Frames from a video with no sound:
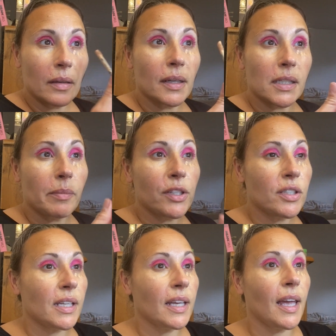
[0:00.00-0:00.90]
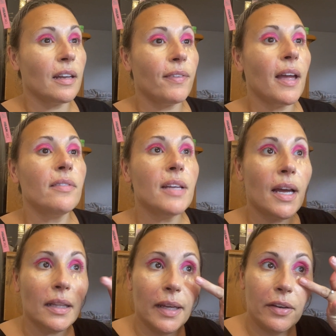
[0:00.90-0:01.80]
as much as I can. If I have to
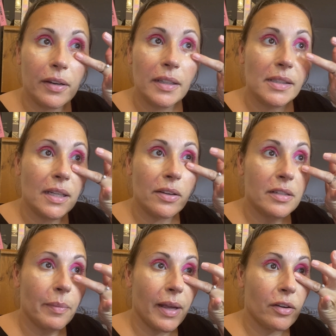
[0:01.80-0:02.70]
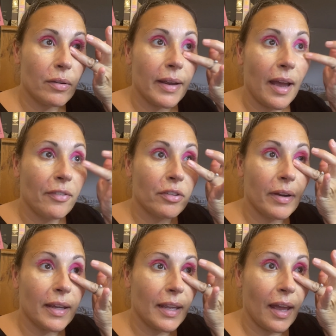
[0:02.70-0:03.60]
add lighter concealer to my under eye after,
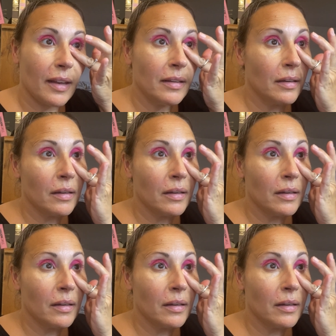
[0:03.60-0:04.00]
I can.